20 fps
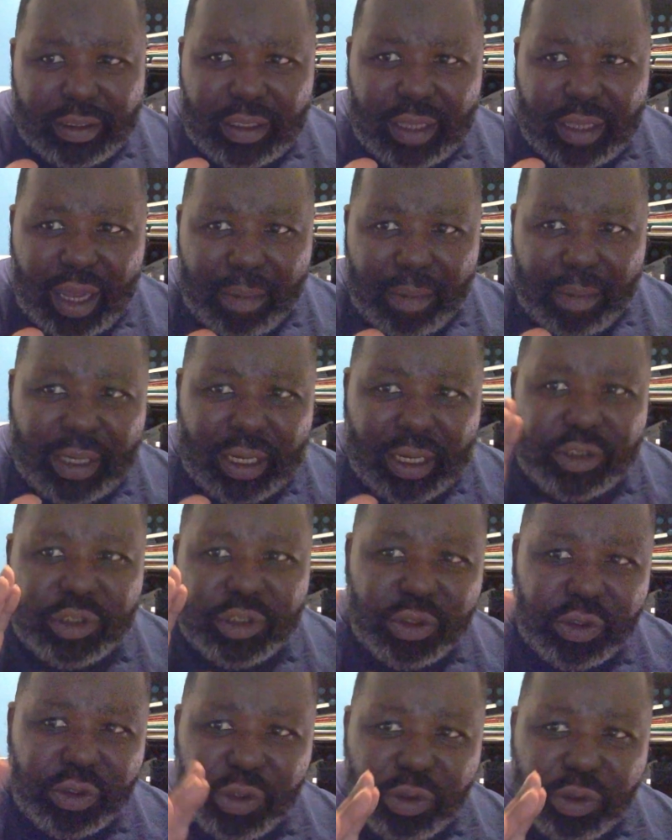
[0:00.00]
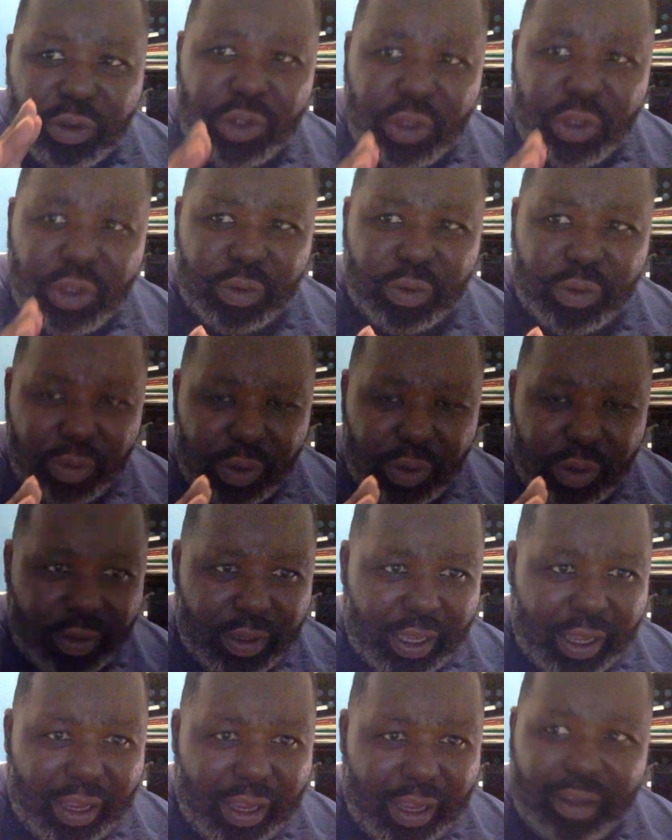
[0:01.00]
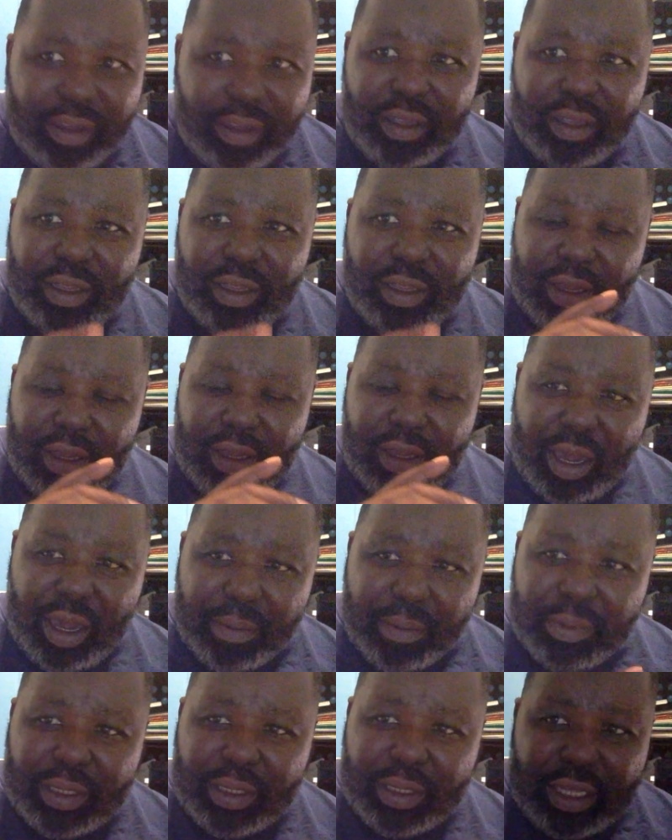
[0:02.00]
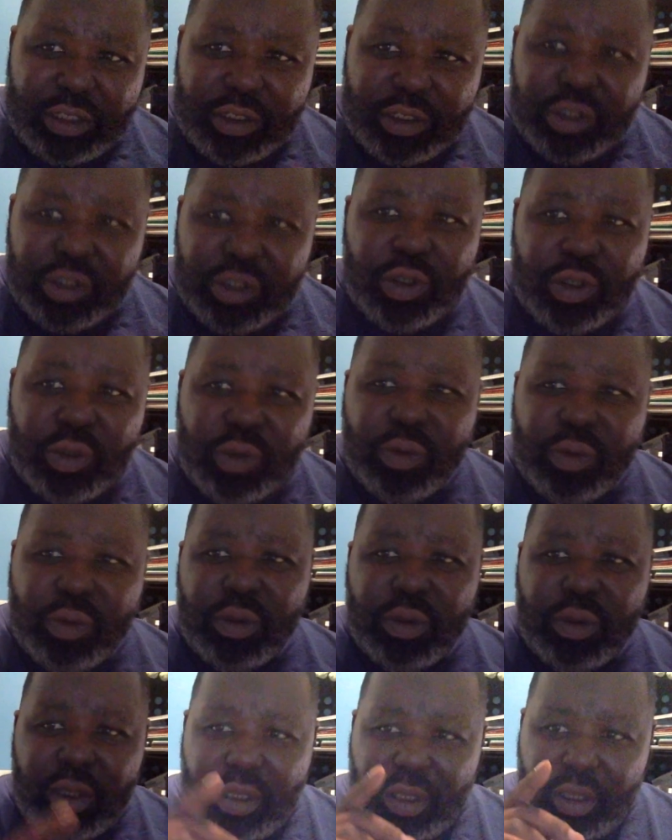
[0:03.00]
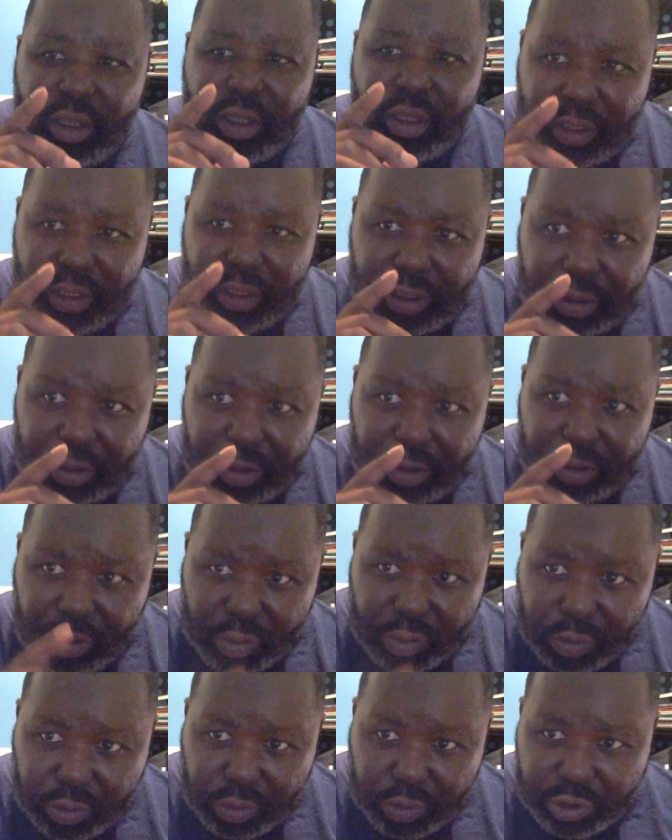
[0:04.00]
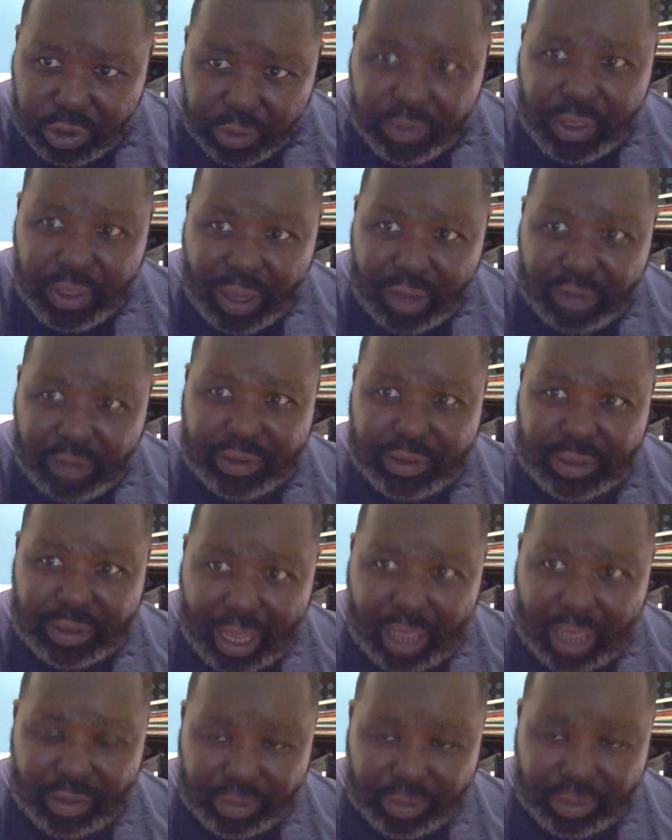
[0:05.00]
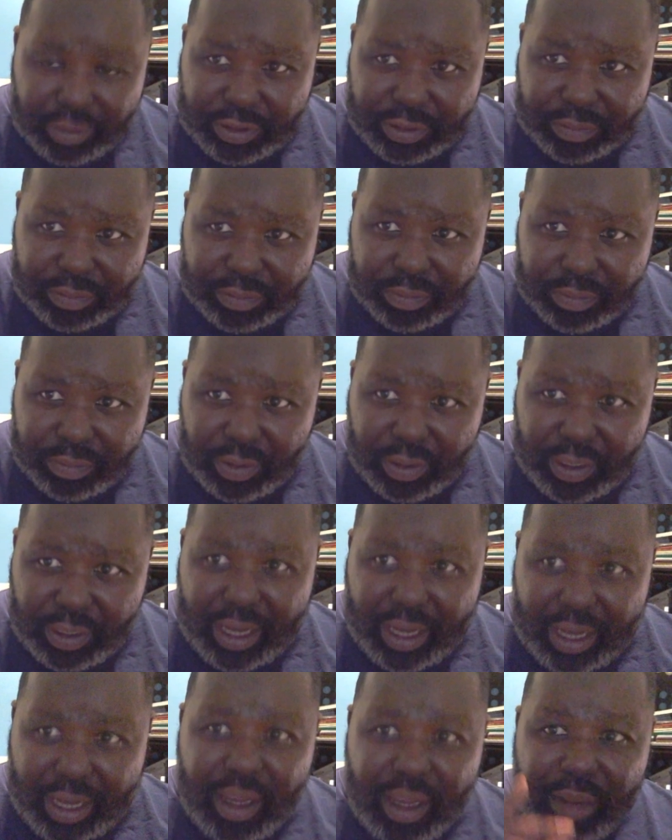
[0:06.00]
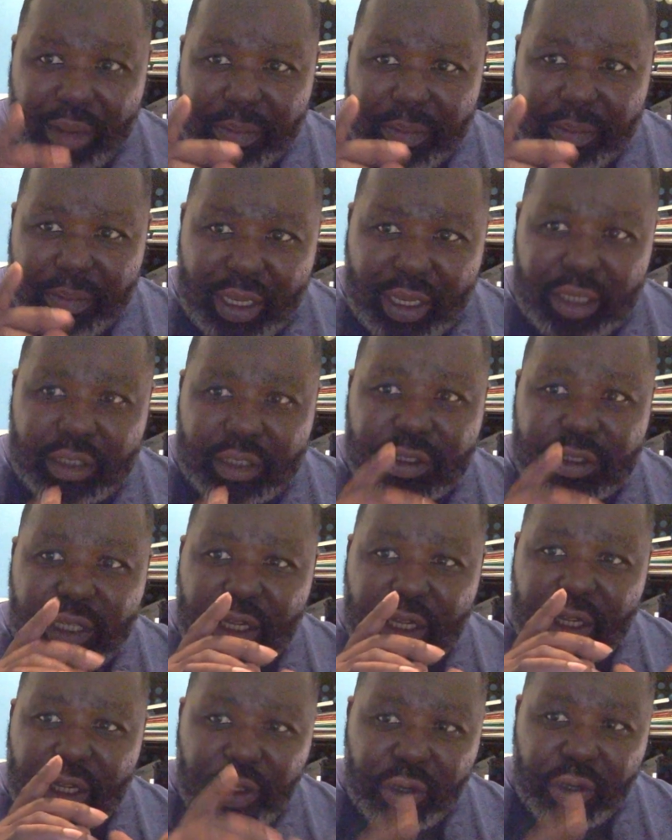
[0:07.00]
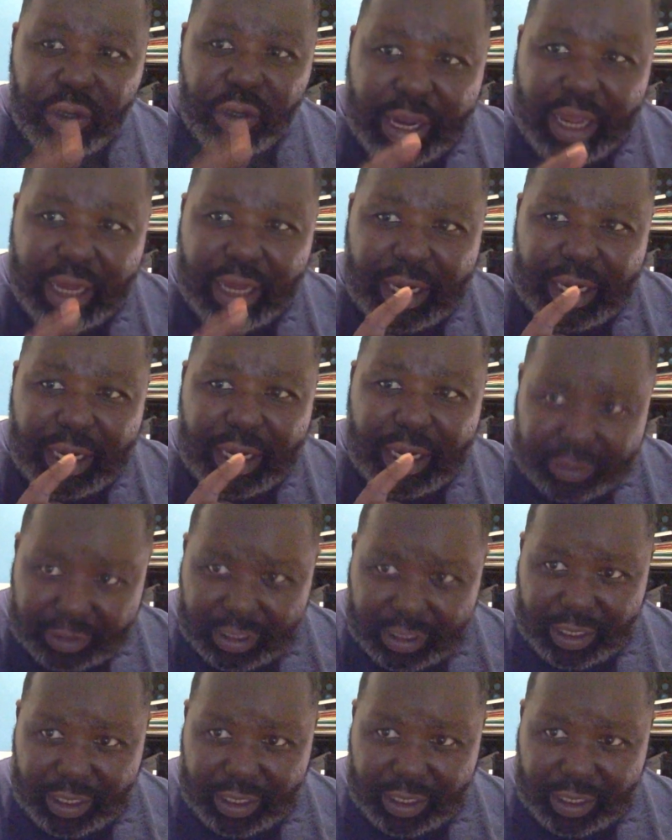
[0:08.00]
I'm going to let you do you. Okay. I'm going to let you lose your $1,000. Okay. Because you're not listening.